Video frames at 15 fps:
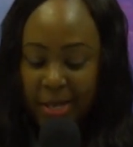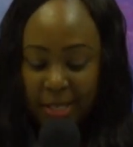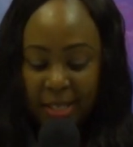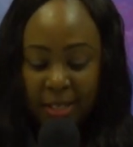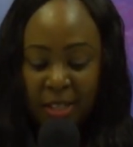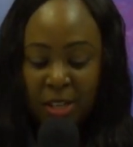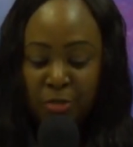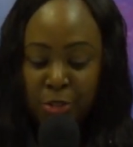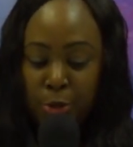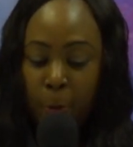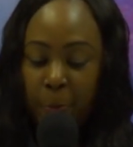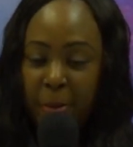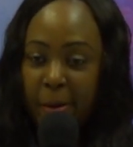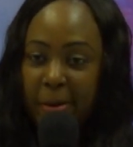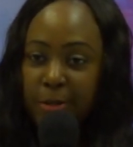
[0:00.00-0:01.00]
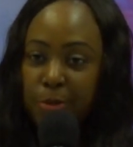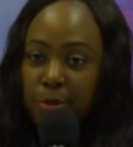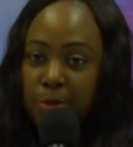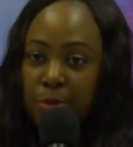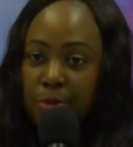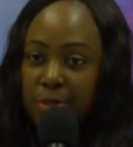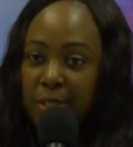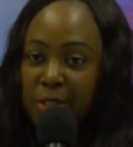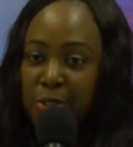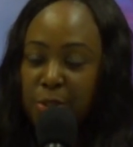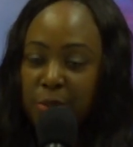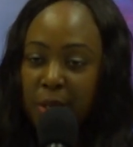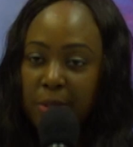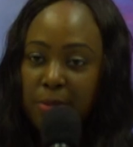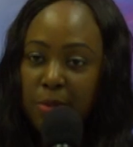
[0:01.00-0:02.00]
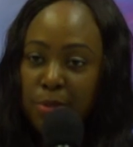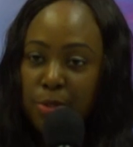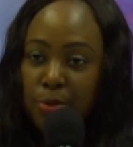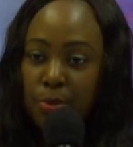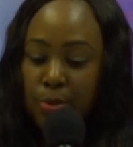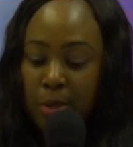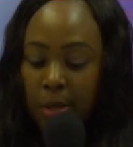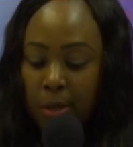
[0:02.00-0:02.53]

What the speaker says: He gives you power to do things you cannot do